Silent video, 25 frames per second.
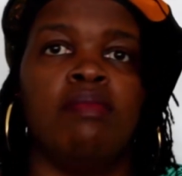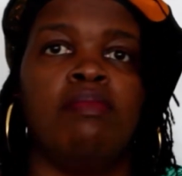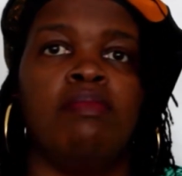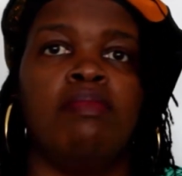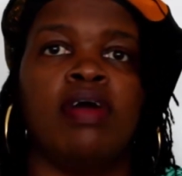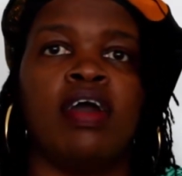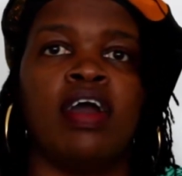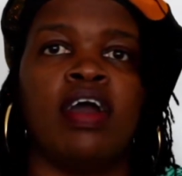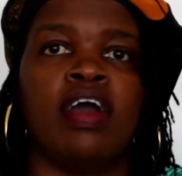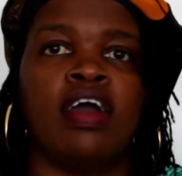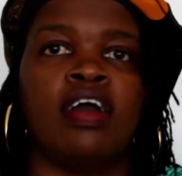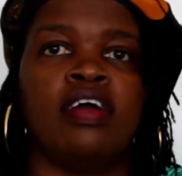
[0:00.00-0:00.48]

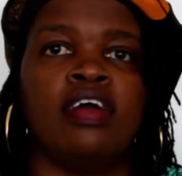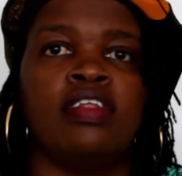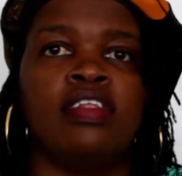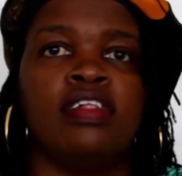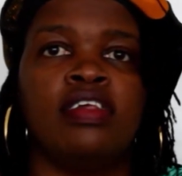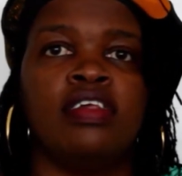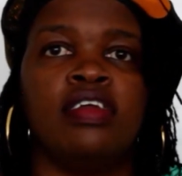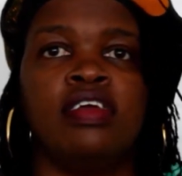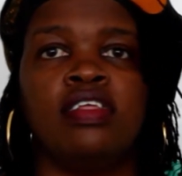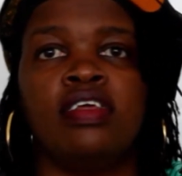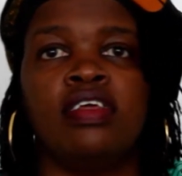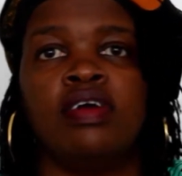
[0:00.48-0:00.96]

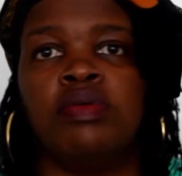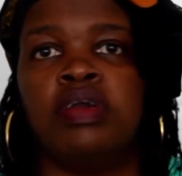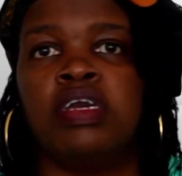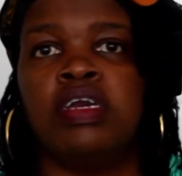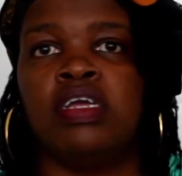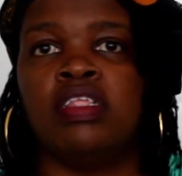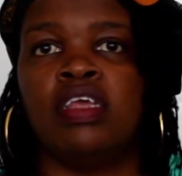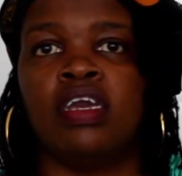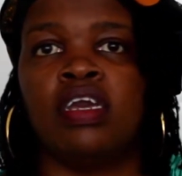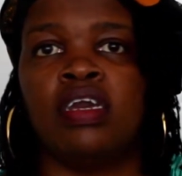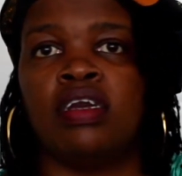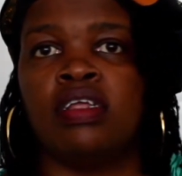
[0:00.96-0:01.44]
But either
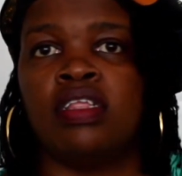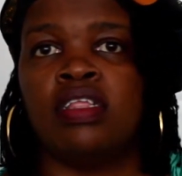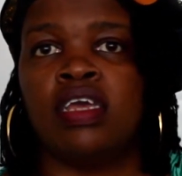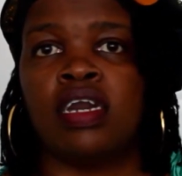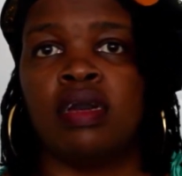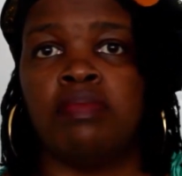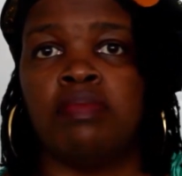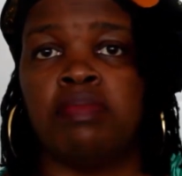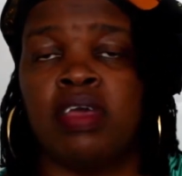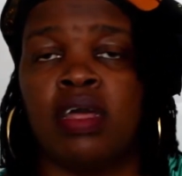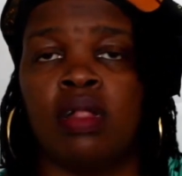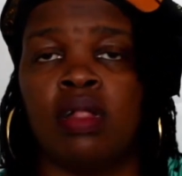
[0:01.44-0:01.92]
way, they
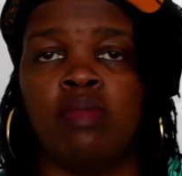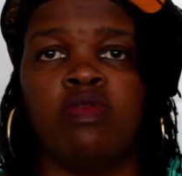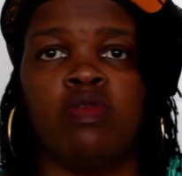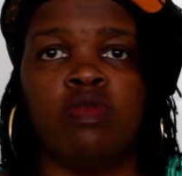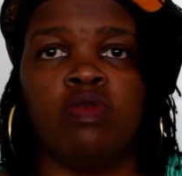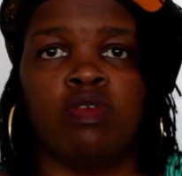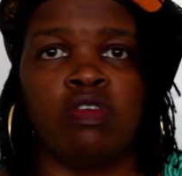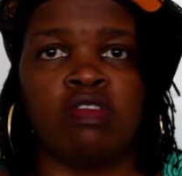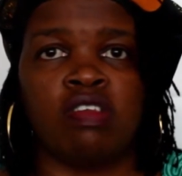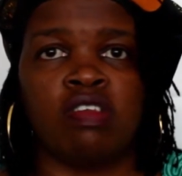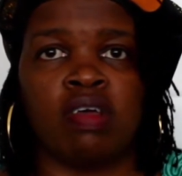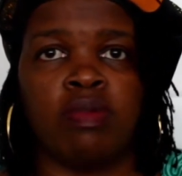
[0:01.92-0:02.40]
can be helpful
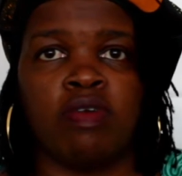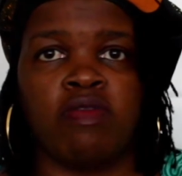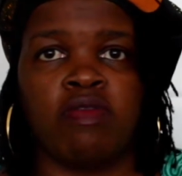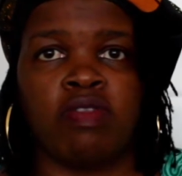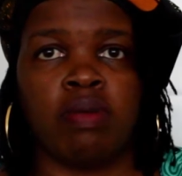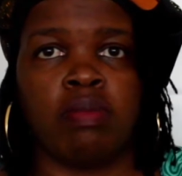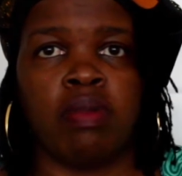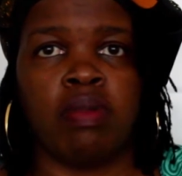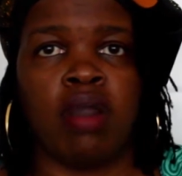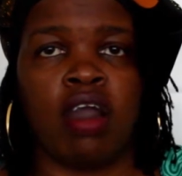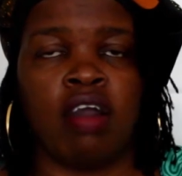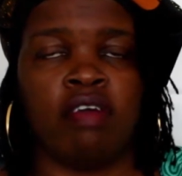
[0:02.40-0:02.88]
because some of
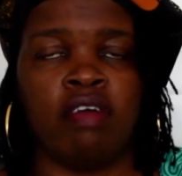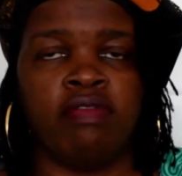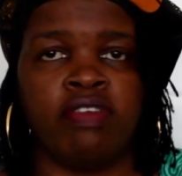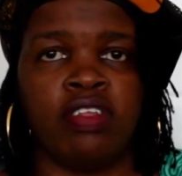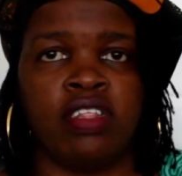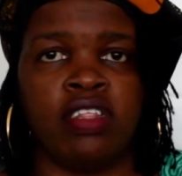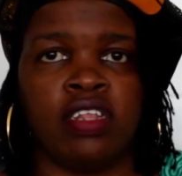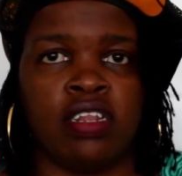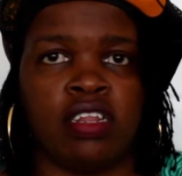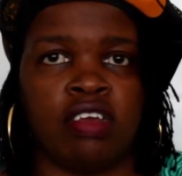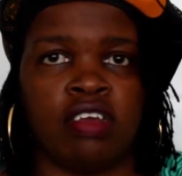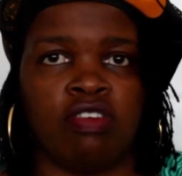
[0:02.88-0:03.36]
them have
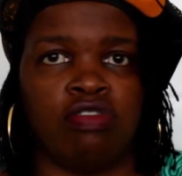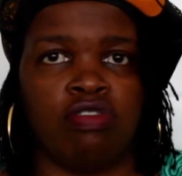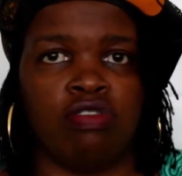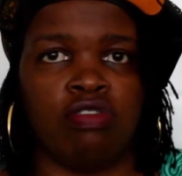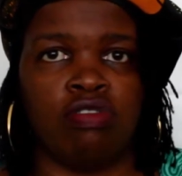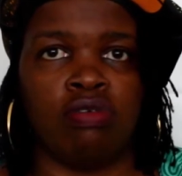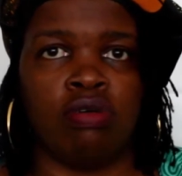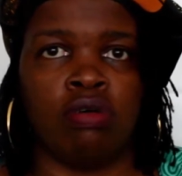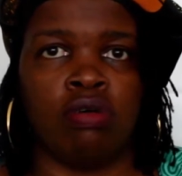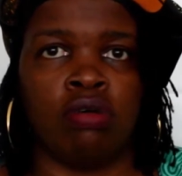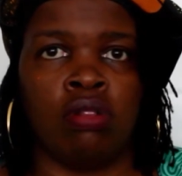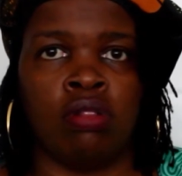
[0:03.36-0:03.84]

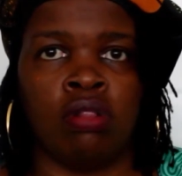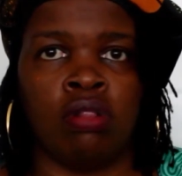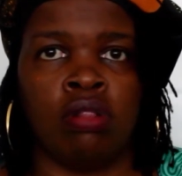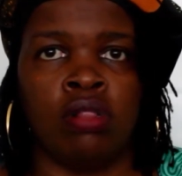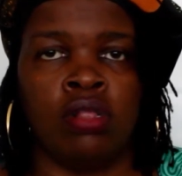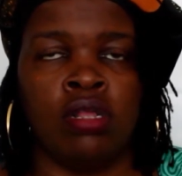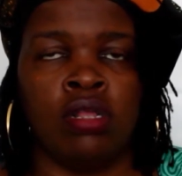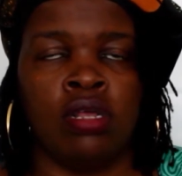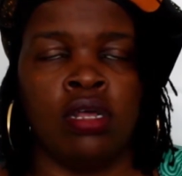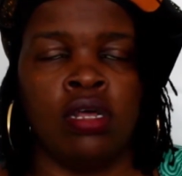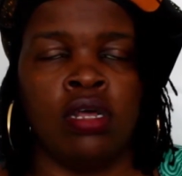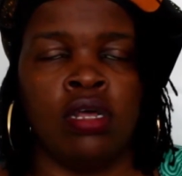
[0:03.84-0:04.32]
international
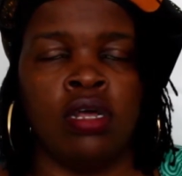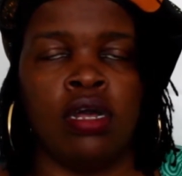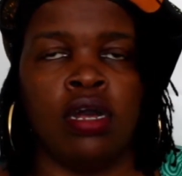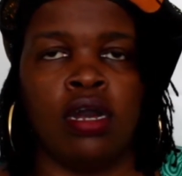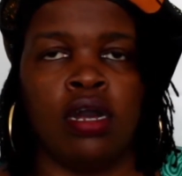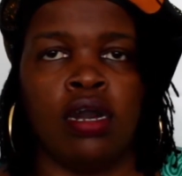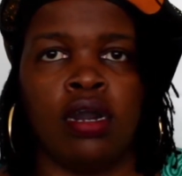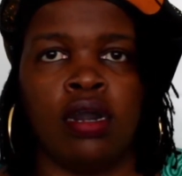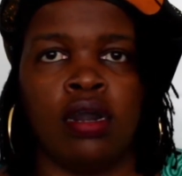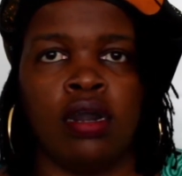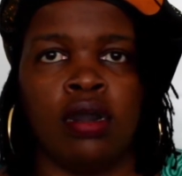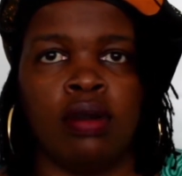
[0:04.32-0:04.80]

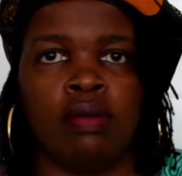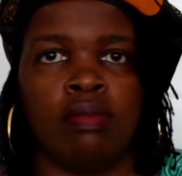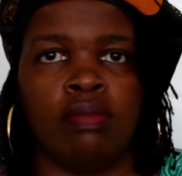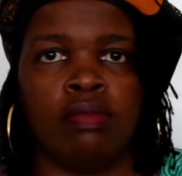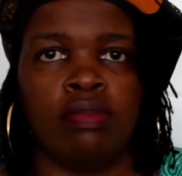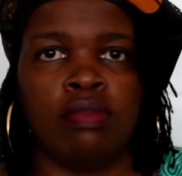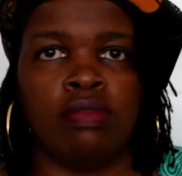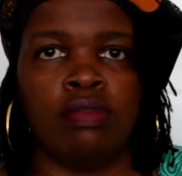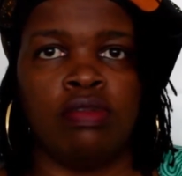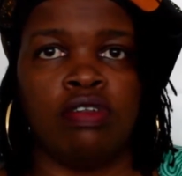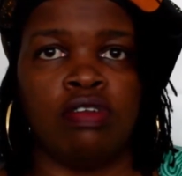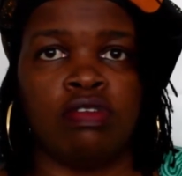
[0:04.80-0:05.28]

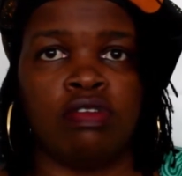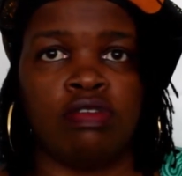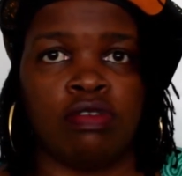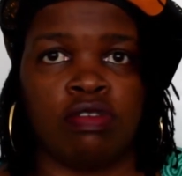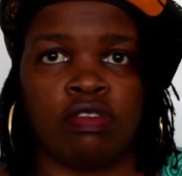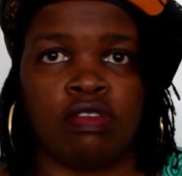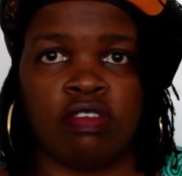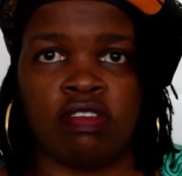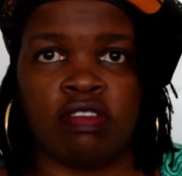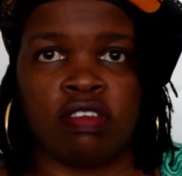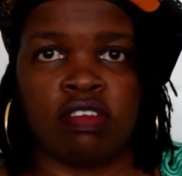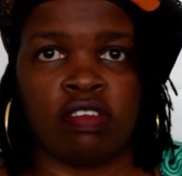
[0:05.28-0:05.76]

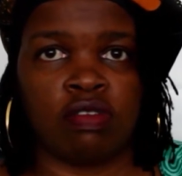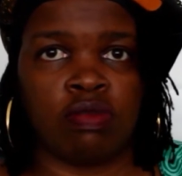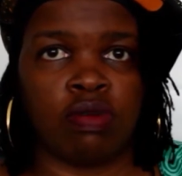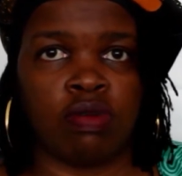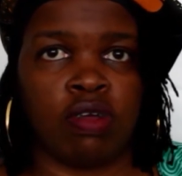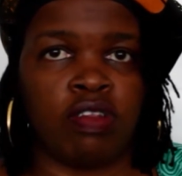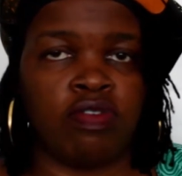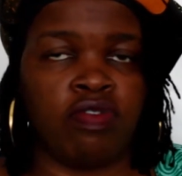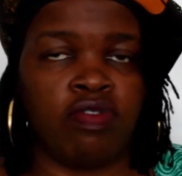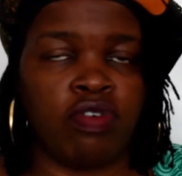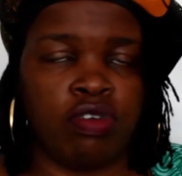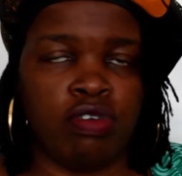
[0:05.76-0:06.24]
resources as
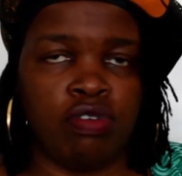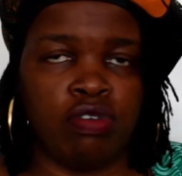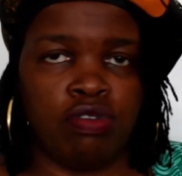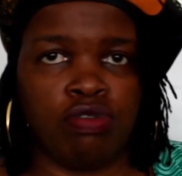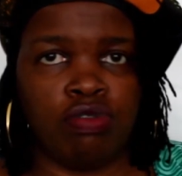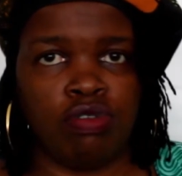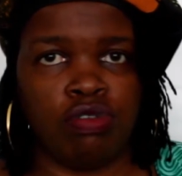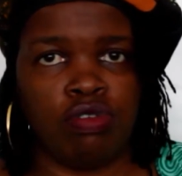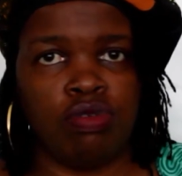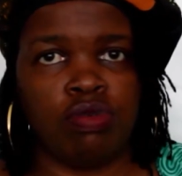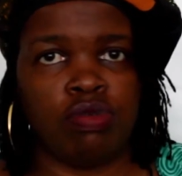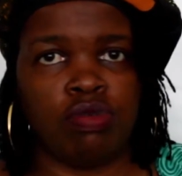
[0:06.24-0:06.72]
well for you
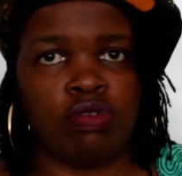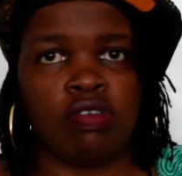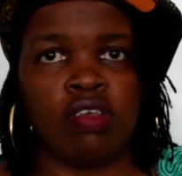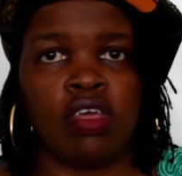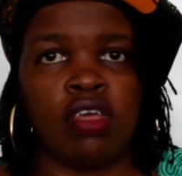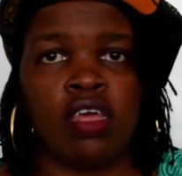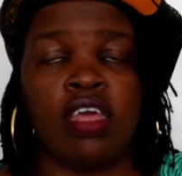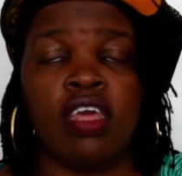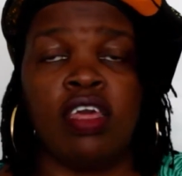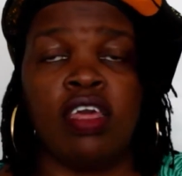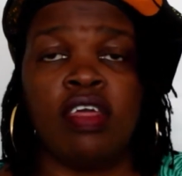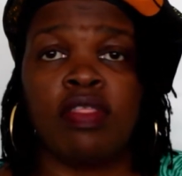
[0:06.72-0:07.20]
to
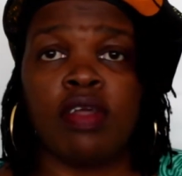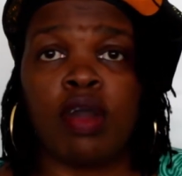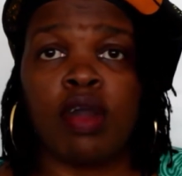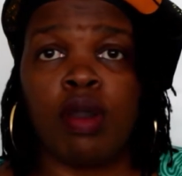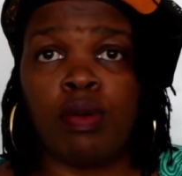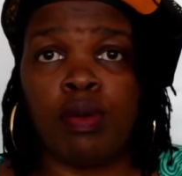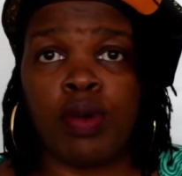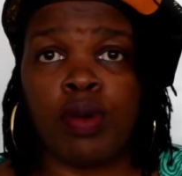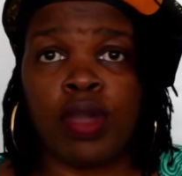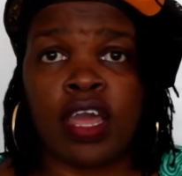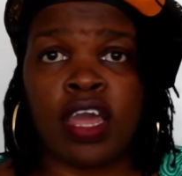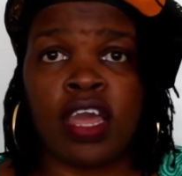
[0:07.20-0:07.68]
use.
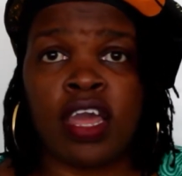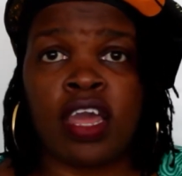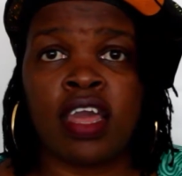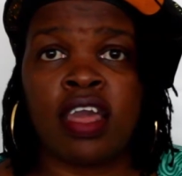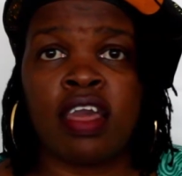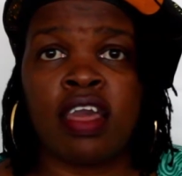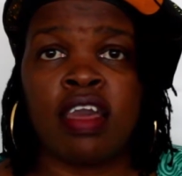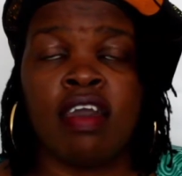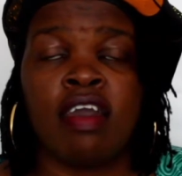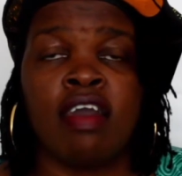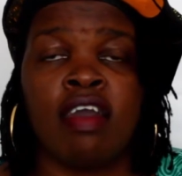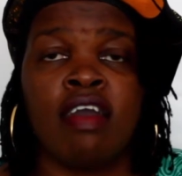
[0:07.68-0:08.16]
Either
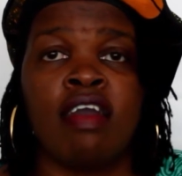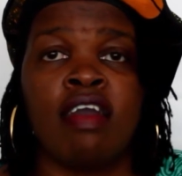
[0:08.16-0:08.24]
way,